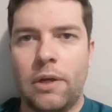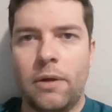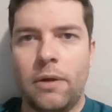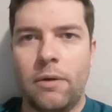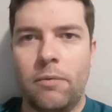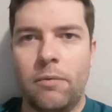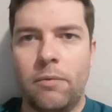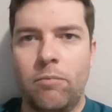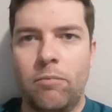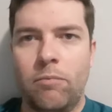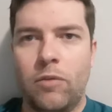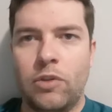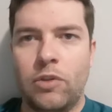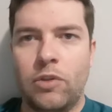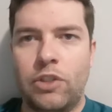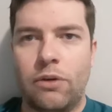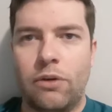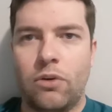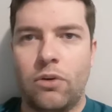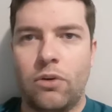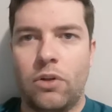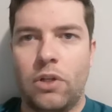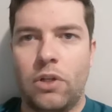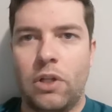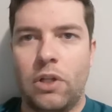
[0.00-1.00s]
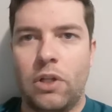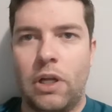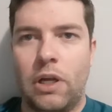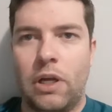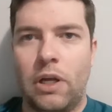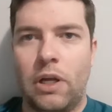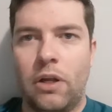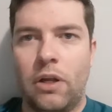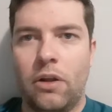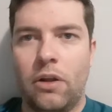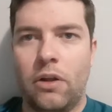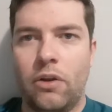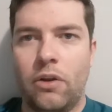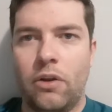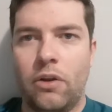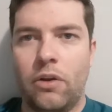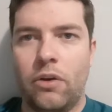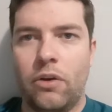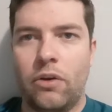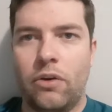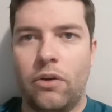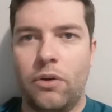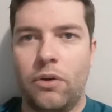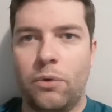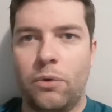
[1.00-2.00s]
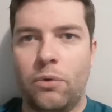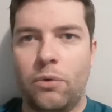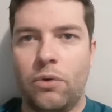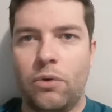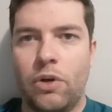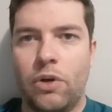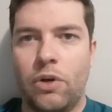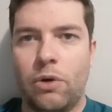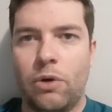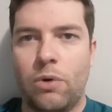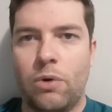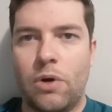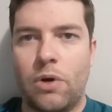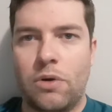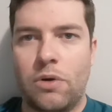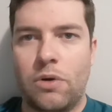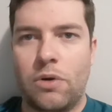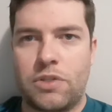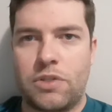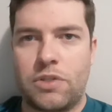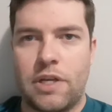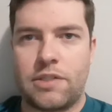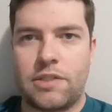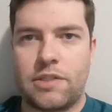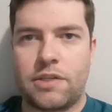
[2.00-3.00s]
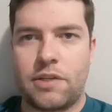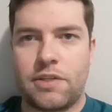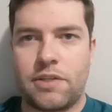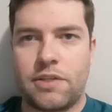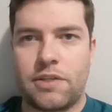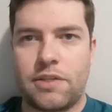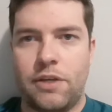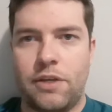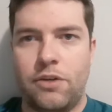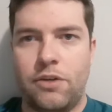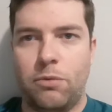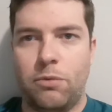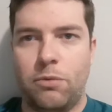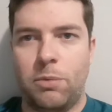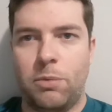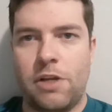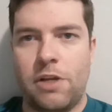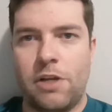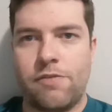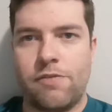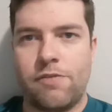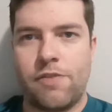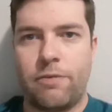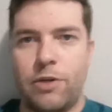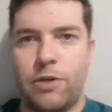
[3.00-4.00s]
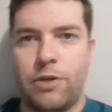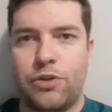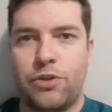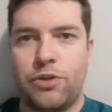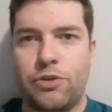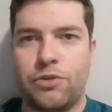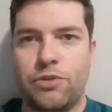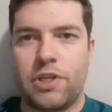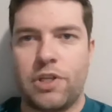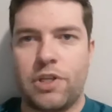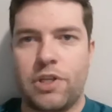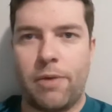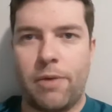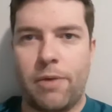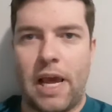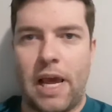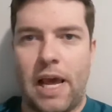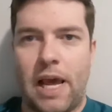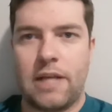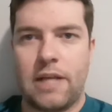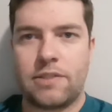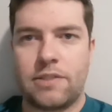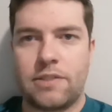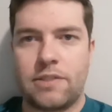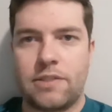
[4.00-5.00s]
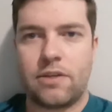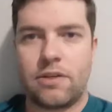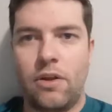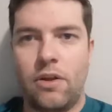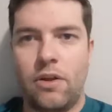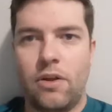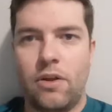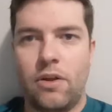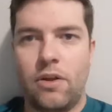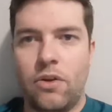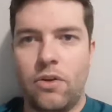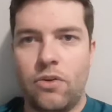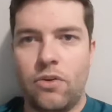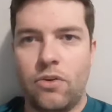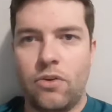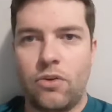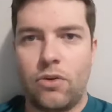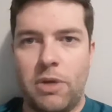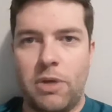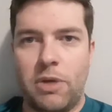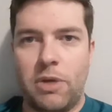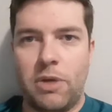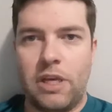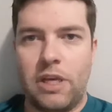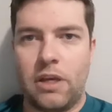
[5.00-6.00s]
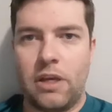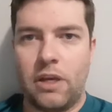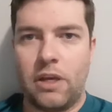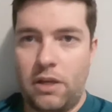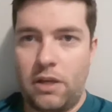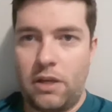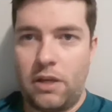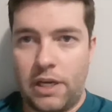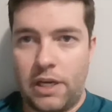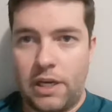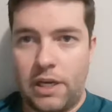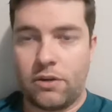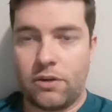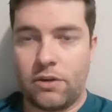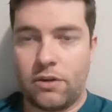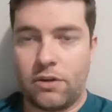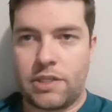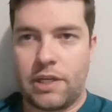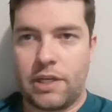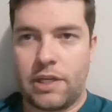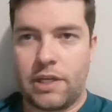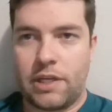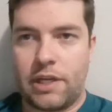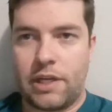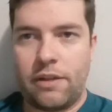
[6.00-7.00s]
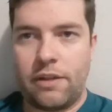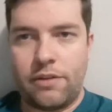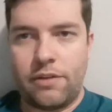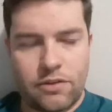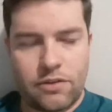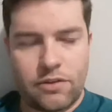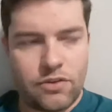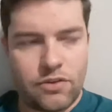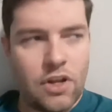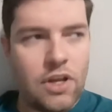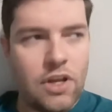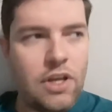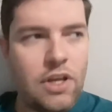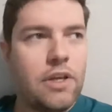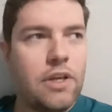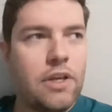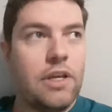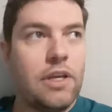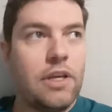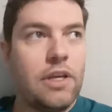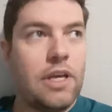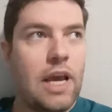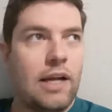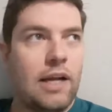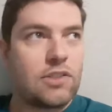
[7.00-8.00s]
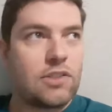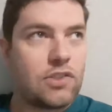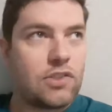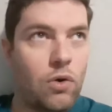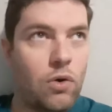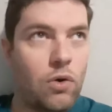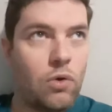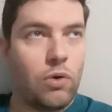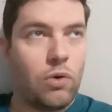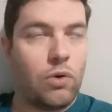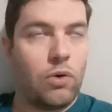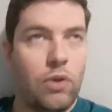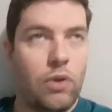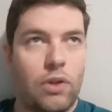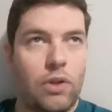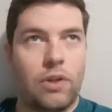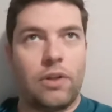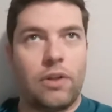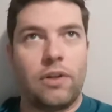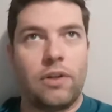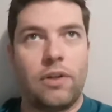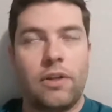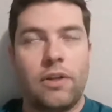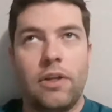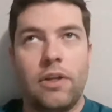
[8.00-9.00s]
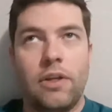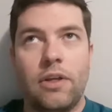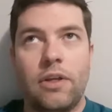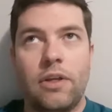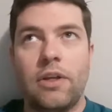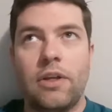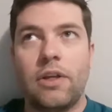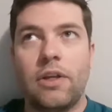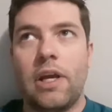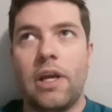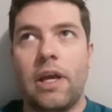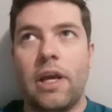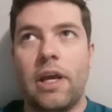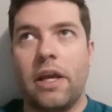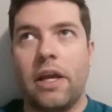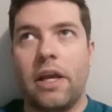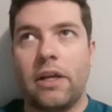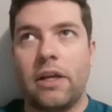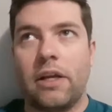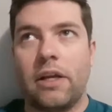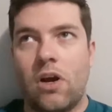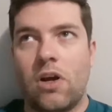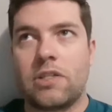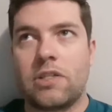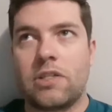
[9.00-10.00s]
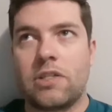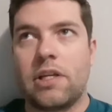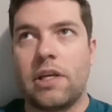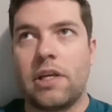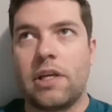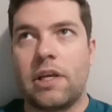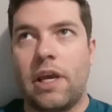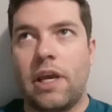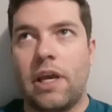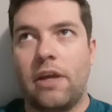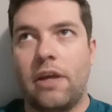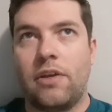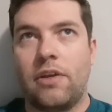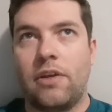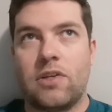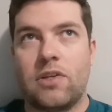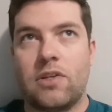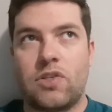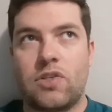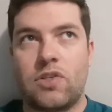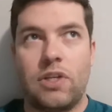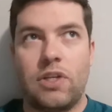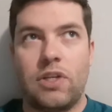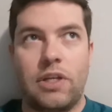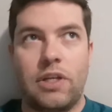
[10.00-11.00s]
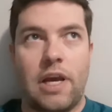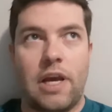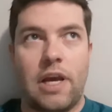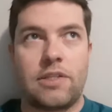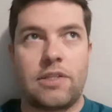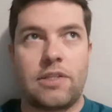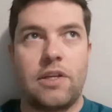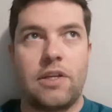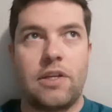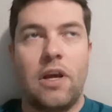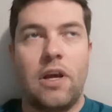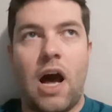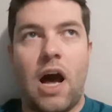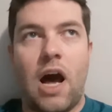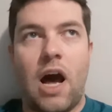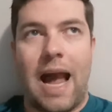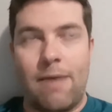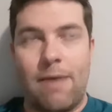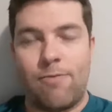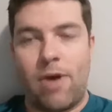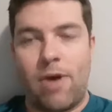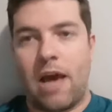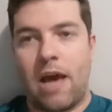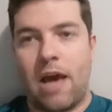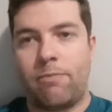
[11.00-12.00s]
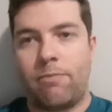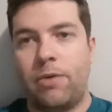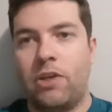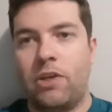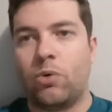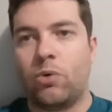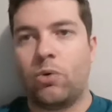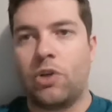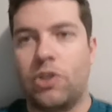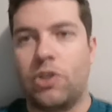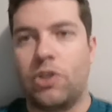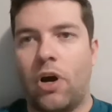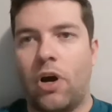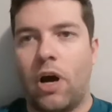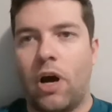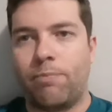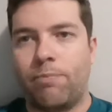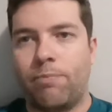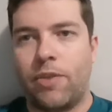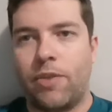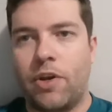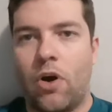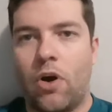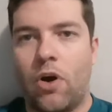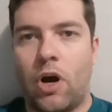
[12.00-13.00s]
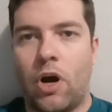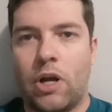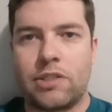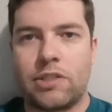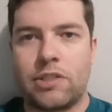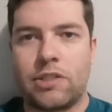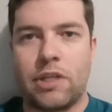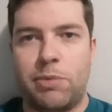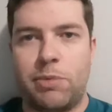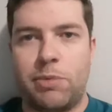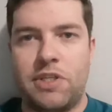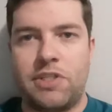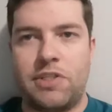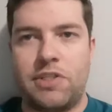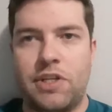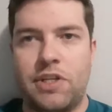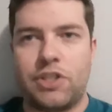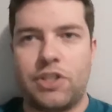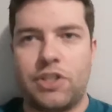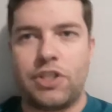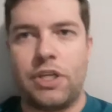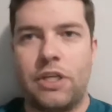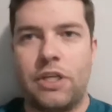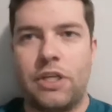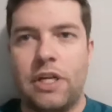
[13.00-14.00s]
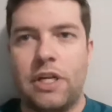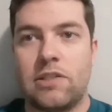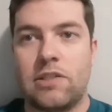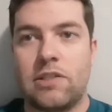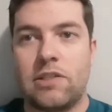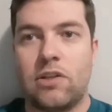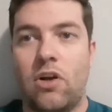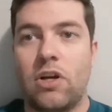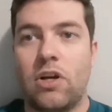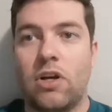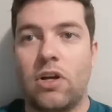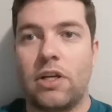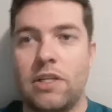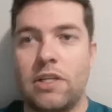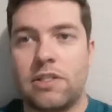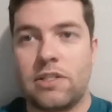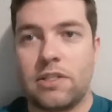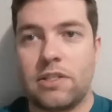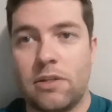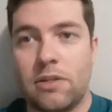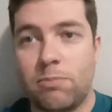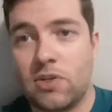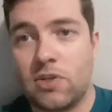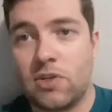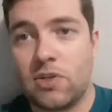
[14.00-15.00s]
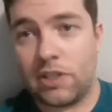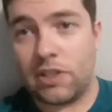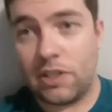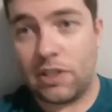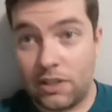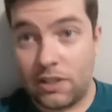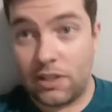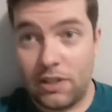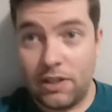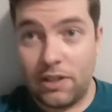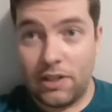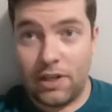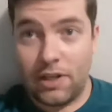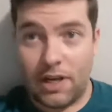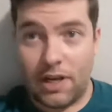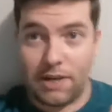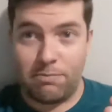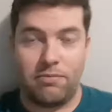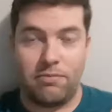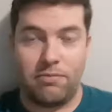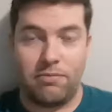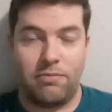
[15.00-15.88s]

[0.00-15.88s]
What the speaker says: General Noah says, because I do believe every true skeptic has to be an agnostic atheist. Yeah, so agnostic atheist, yes. I'm happy to adopt the Gnostic position as long as the person I'm